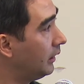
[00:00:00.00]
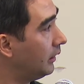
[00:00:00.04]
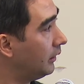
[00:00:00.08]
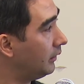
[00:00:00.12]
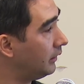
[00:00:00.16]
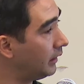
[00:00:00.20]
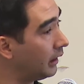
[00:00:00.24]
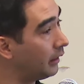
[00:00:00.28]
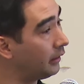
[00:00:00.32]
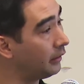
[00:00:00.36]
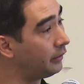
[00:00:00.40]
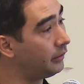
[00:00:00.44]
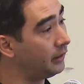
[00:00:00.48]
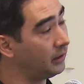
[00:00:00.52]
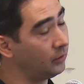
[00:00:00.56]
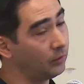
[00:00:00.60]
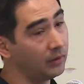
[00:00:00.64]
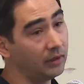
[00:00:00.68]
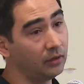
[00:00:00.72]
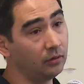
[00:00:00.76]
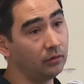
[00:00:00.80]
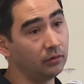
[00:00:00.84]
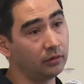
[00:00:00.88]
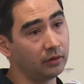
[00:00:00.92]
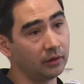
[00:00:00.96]
The other thing
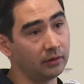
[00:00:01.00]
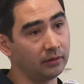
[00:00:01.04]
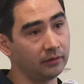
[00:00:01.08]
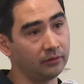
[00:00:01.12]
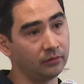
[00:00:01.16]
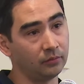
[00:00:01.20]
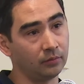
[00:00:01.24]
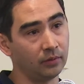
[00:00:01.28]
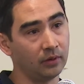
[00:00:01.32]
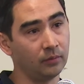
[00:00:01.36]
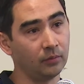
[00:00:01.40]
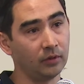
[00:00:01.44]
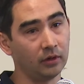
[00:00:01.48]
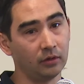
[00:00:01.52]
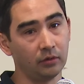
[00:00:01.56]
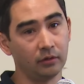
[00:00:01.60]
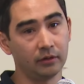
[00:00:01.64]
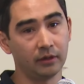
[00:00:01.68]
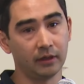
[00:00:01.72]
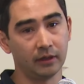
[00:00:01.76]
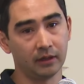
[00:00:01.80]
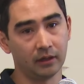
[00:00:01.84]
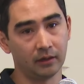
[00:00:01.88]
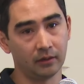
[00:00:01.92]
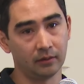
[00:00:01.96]
we look at is when we're
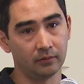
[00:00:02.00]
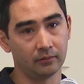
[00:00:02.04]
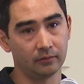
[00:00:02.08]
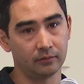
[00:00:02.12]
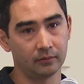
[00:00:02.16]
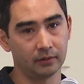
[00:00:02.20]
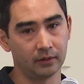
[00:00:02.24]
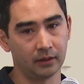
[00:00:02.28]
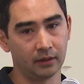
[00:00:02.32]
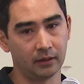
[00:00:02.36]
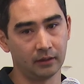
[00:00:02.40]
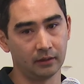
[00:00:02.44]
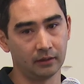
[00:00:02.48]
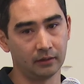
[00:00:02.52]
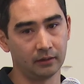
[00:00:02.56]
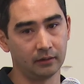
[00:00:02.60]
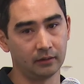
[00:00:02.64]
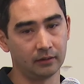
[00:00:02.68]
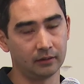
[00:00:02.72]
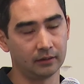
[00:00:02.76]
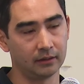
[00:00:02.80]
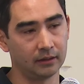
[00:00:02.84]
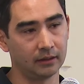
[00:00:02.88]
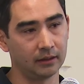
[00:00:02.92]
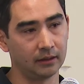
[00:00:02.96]
looking at a
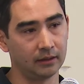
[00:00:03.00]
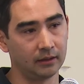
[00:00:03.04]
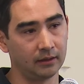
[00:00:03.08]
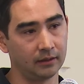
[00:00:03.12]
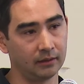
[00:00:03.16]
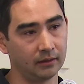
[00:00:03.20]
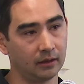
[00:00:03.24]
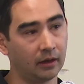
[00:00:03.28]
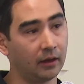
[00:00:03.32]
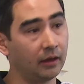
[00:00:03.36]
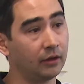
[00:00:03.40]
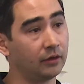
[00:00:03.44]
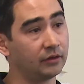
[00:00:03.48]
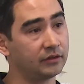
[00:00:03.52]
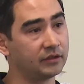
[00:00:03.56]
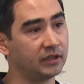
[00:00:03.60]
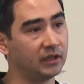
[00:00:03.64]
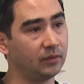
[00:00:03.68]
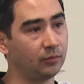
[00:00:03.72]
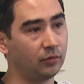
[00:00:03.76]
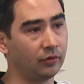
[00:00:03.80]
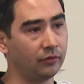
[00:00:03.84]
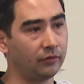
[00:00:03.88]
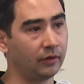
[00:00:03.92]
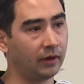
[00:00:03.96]

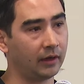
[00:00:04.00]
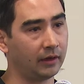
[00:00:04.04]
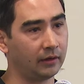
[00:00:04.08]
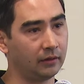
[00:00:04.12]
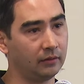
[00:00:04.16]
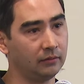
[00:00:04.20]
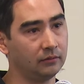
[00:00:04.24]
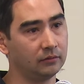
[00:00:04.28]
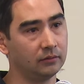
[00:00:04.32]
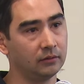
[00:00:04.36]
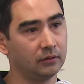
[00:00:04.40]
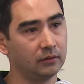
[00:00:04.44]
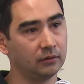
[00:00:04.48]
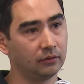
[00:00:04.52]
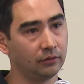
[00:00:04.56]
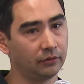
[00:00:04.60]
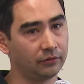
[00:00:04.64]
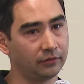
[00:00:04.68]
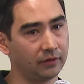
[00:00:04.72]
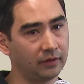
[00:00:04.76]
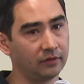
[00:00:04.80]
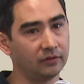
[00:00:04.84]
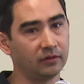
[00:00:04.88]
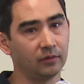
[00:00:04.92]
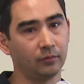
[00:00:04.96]
IoT provider or
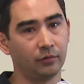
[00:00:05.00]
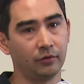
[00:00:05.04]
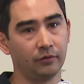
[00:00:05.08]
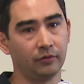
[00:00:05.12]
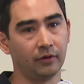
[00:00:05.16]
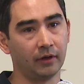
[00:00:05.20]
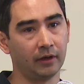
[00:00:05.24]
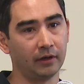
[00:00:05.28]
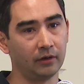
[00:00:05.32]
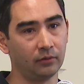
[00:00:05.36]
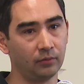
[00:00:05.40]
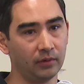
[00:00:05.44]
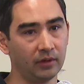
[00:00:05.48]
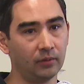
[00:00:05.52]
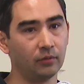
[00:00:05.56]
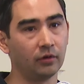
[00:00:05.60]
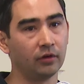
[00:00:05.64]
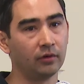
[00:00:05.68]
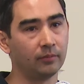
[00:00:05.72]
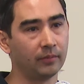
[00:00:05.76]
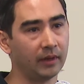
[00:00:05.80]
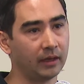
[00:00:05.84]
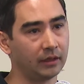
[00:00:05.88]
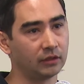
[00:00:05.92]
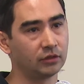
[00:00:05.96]
sensor provider, we want
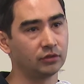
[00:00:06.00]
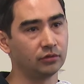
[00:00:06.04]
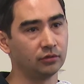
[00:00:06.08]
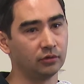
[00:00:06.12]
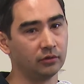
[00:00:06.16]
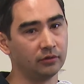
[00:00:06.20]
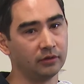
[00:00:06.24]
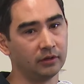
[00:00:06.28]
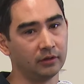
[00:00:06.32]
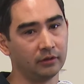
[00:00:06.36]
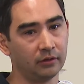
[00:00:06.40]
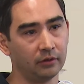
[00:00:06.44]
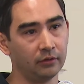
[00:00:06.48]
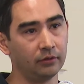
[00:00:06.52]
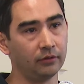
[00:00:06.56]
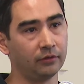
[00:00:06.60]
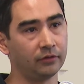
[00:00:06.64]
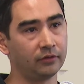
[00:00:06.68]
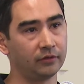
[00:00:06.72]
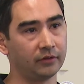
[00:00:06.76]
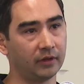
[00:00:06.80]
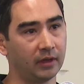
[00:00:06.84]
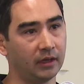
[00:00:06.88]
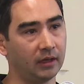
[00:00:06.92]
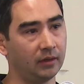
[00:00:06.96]
to make sure that those
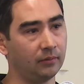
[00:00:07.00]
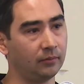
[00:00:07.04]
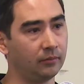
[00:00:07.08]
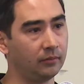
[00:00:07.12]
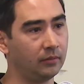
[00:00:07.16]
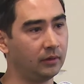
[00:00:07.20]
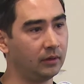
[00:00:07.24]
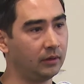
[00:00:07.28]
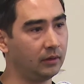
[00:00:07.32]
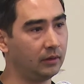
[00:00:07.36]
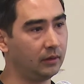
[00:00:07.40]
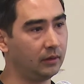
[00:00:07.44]
same